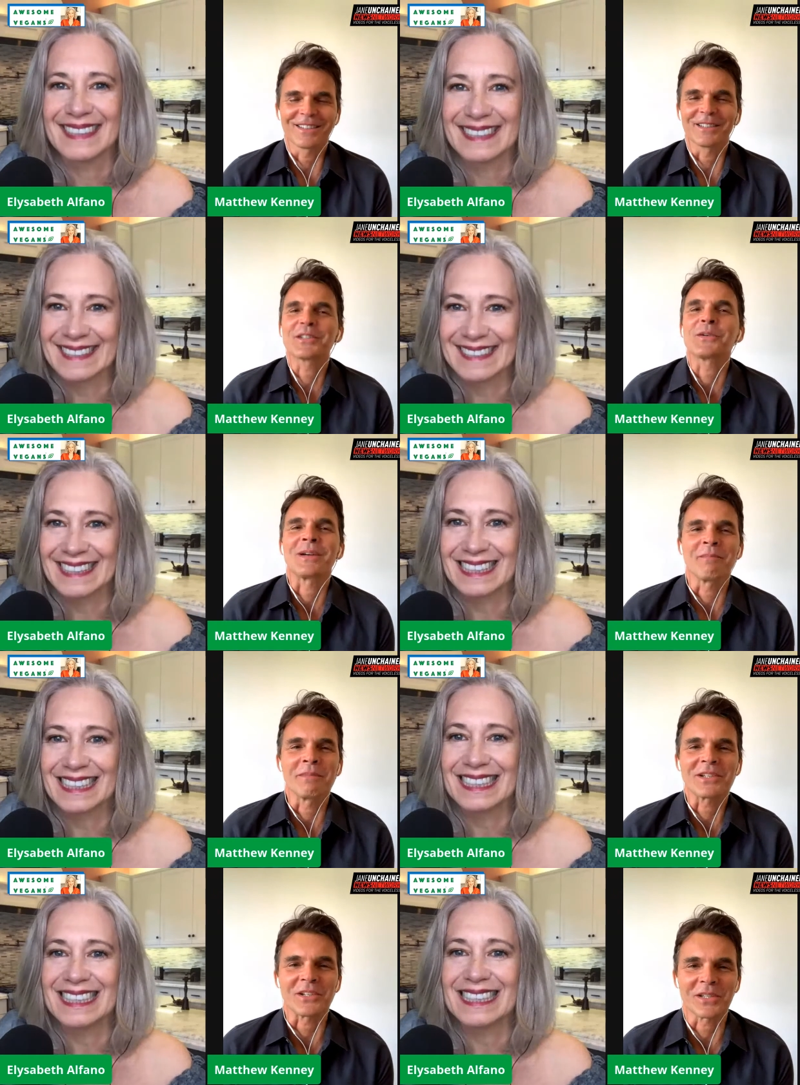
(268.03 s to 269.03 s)
Speaker 1: little too
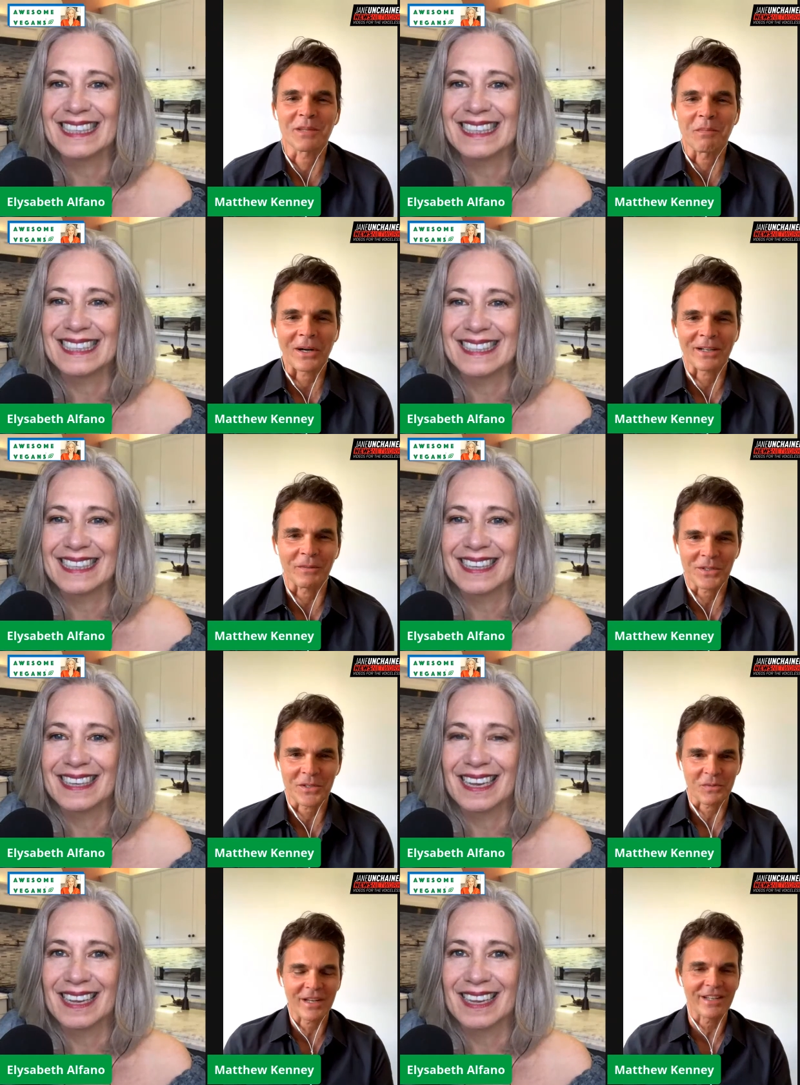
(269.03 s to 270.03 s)
ambitious. The market wasn't
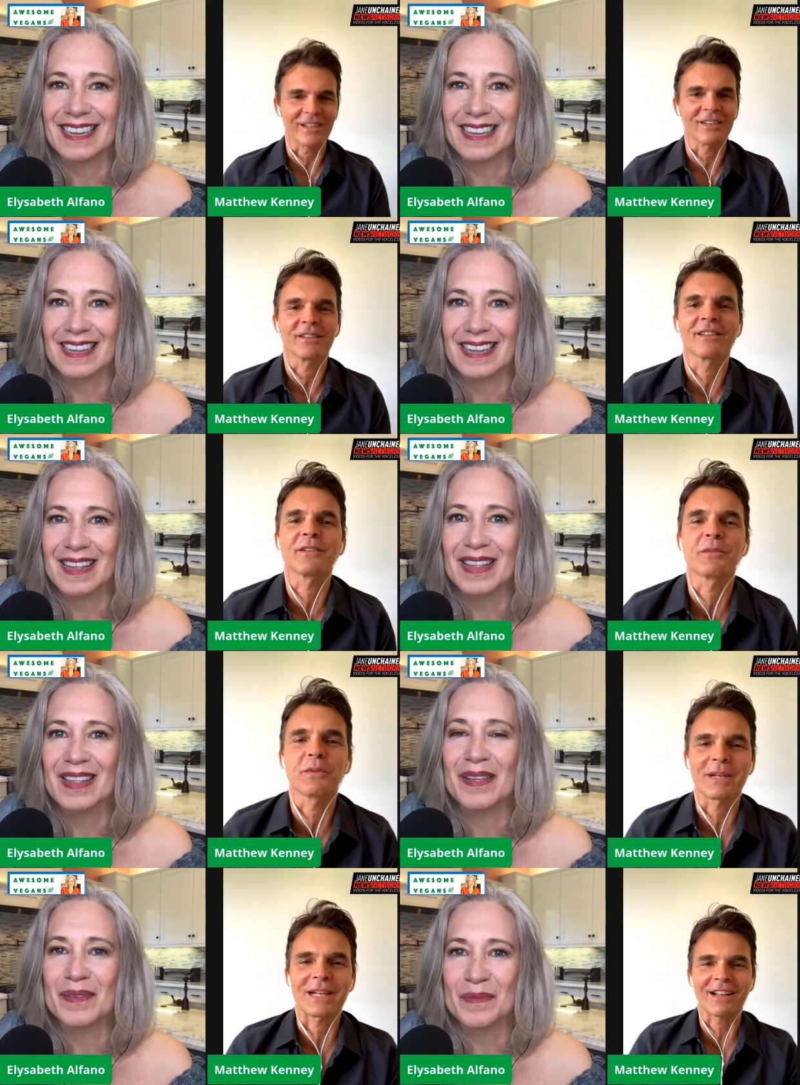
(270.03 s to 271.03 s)
ready, and the, the
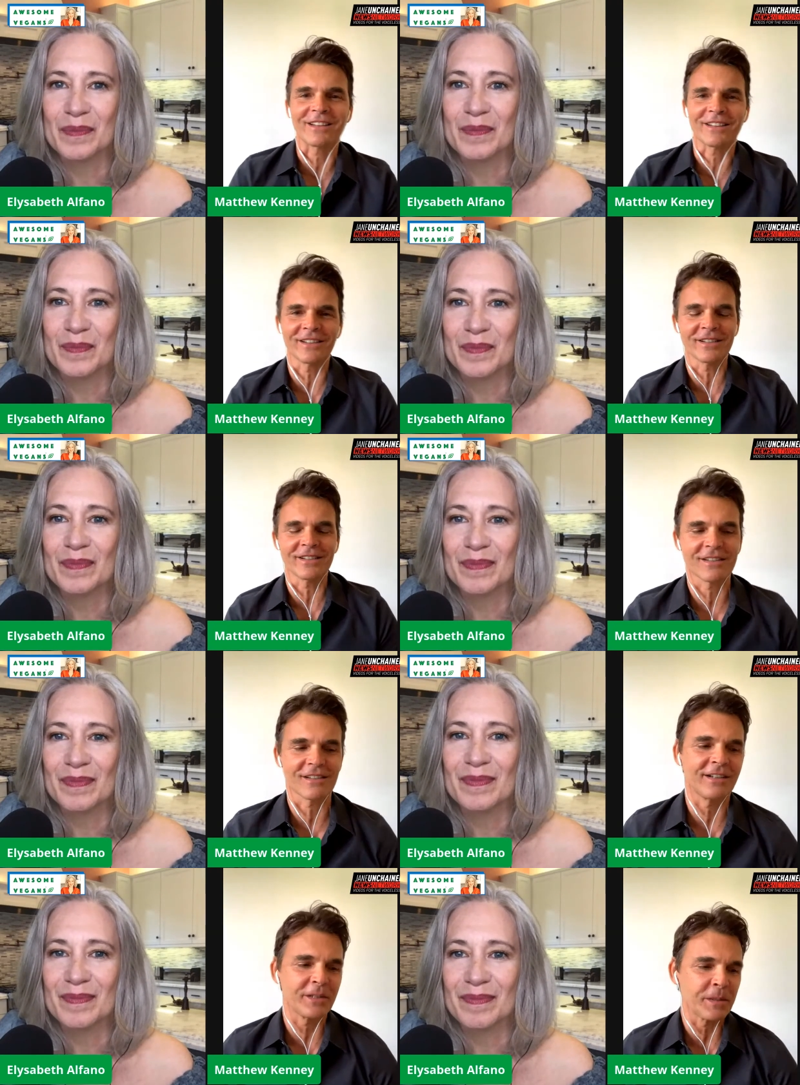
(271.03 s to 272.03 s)
reality is,
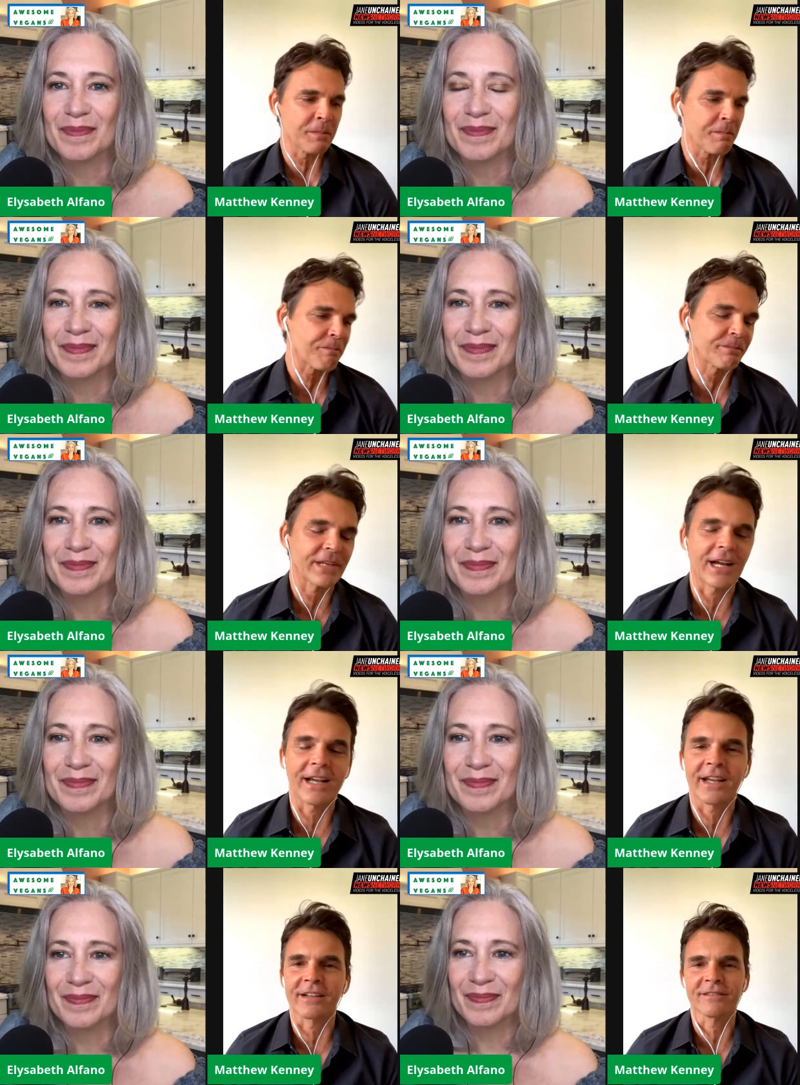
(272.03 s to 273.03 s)
um, I
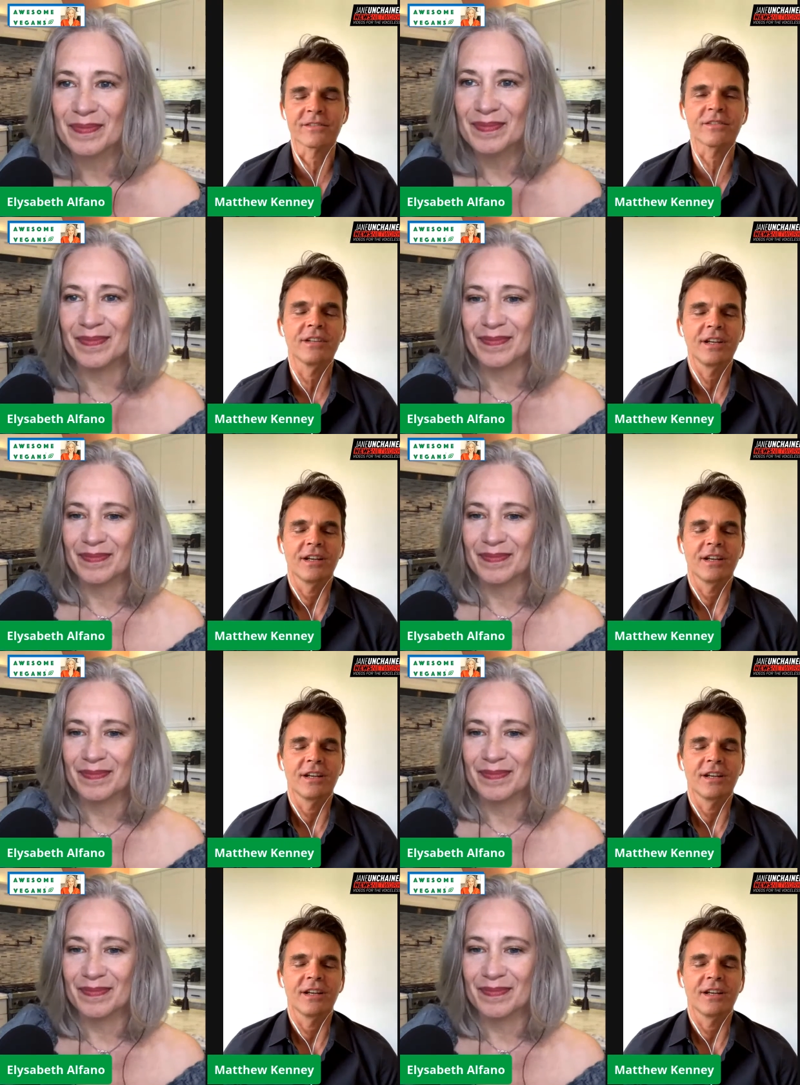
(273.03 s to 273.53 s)
had,